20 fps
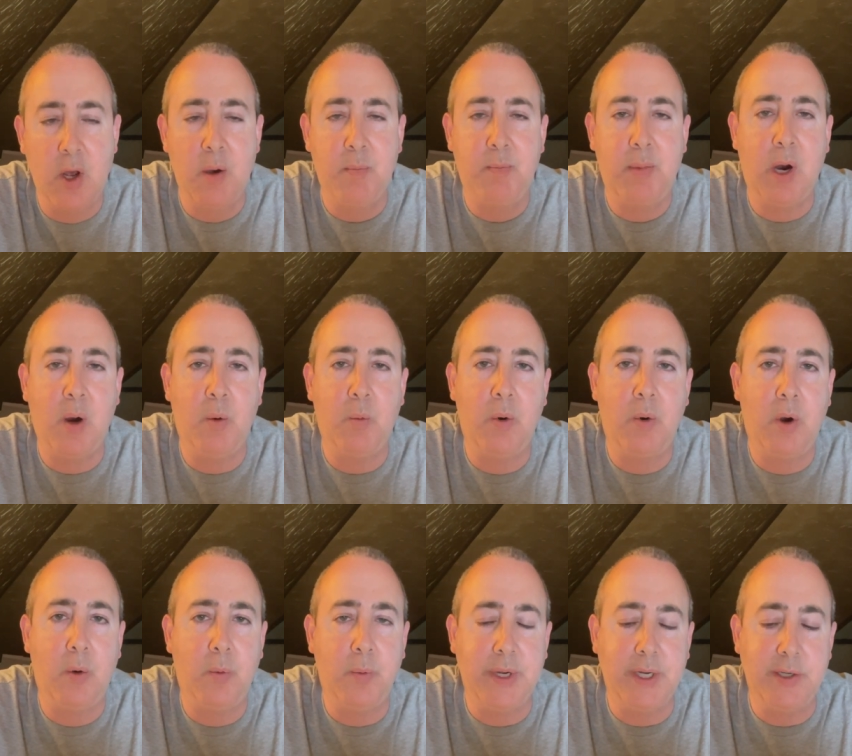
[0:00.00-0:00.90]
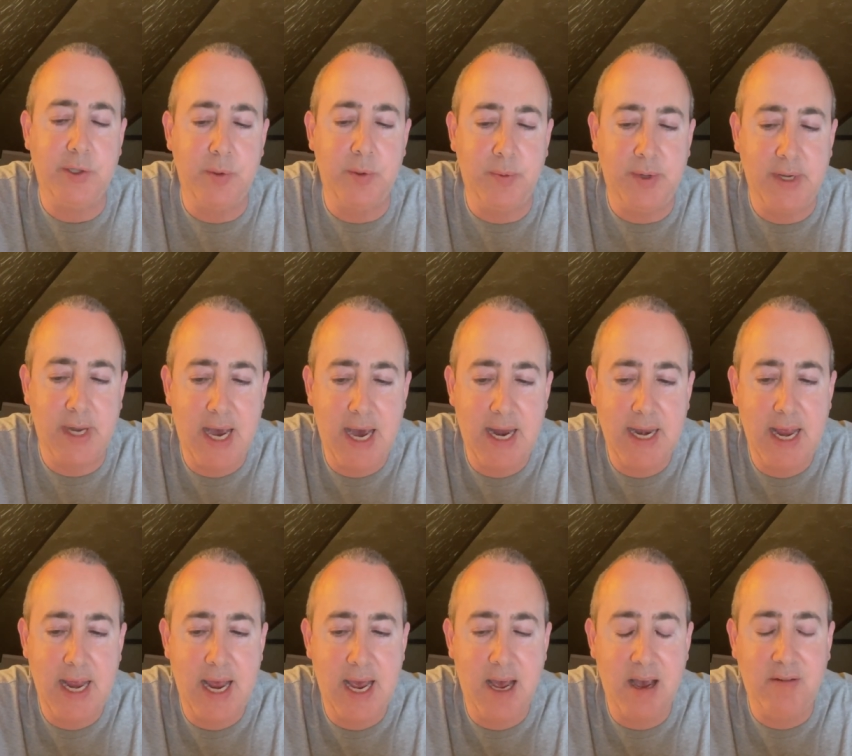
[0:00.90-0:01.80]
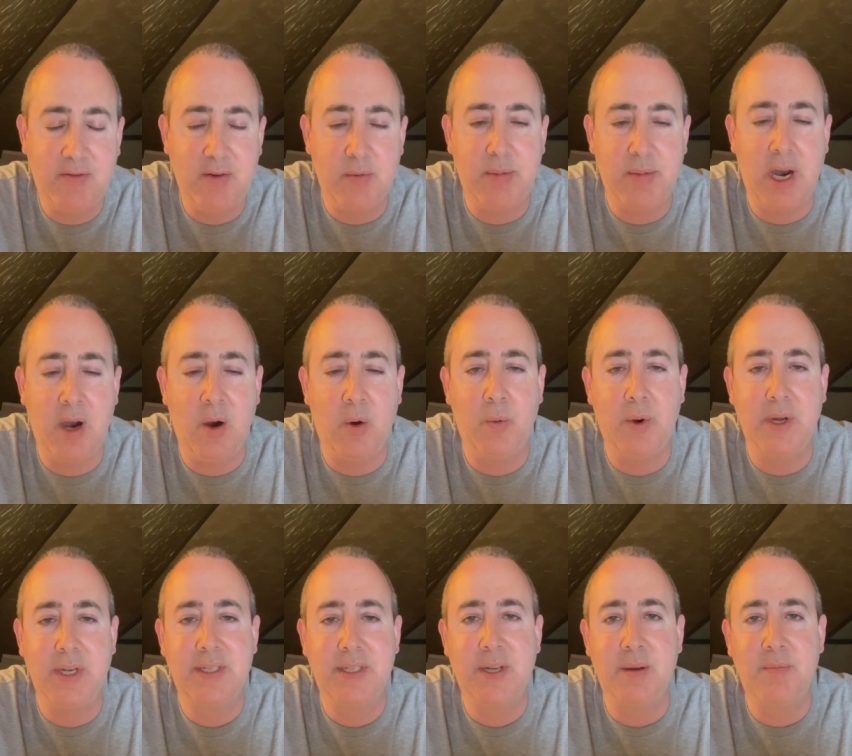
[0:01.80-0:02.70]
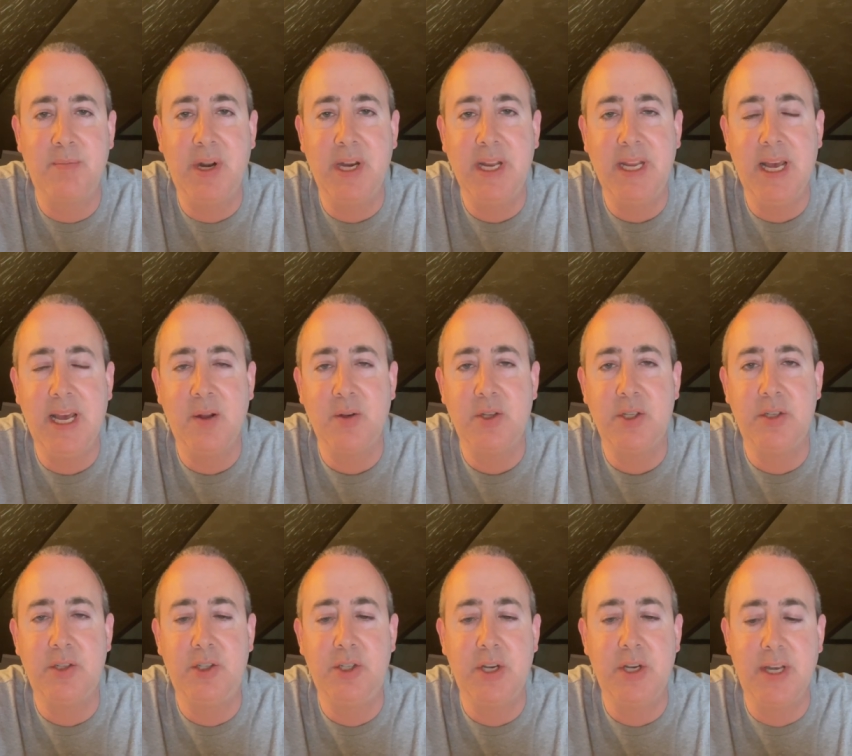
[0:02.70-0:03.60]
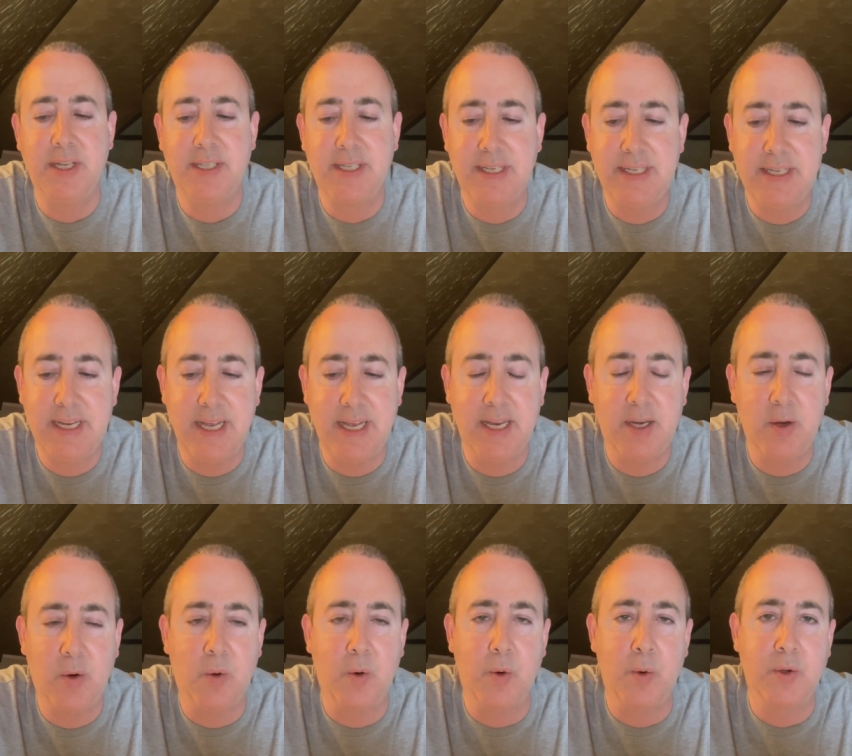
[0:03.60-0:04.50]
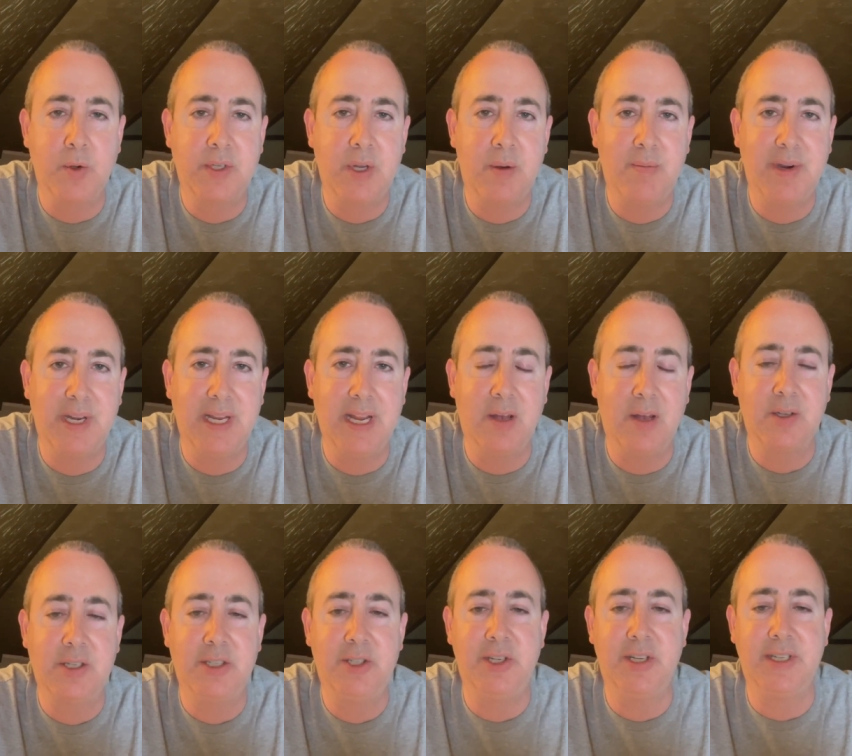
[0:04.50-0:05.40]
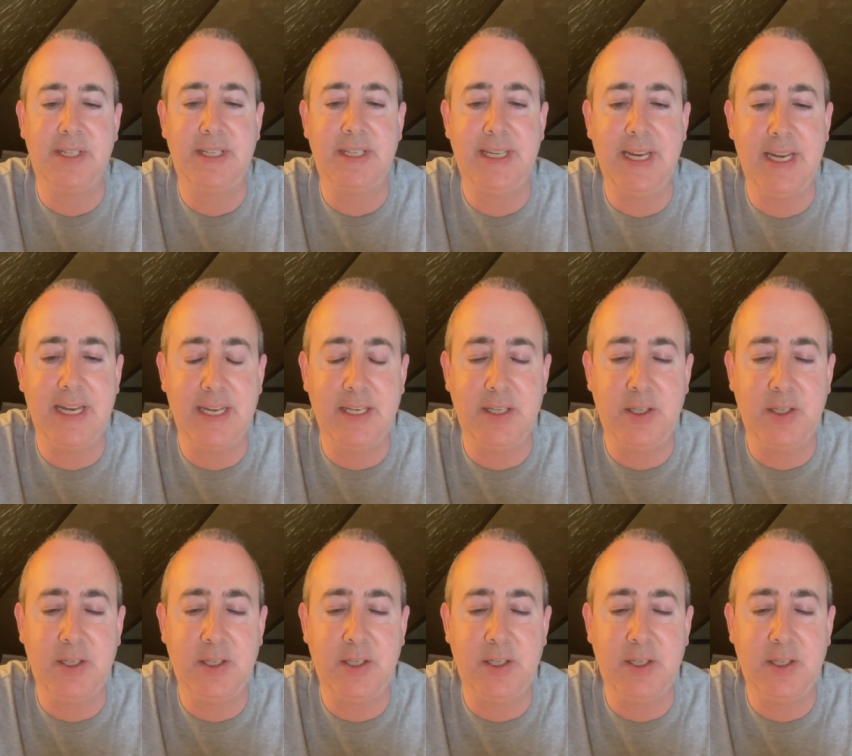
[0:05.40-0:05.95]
about what we do not have, about what somebody else just did or somebody else just didn't